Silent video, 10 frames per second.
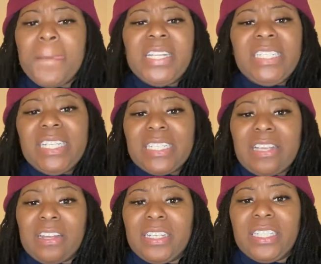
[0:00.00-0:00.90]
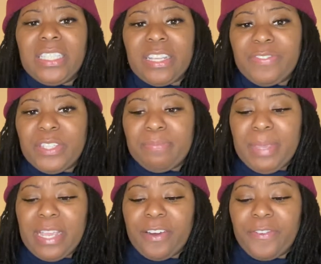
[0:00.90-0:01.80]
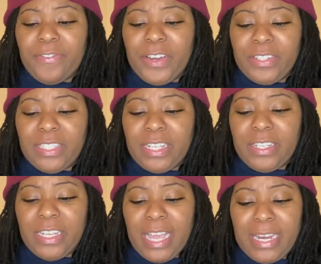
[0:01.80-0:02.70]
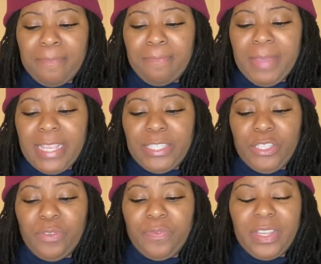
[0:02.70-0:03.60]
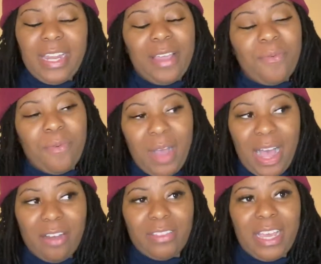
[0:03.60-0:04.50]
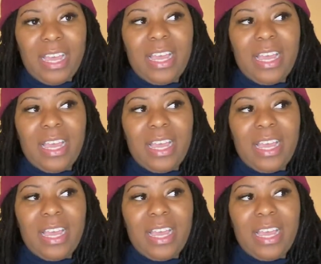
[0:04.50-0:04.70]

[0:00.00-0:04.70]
she does all of this stuff to make her first, and it makes you feel like, wow, that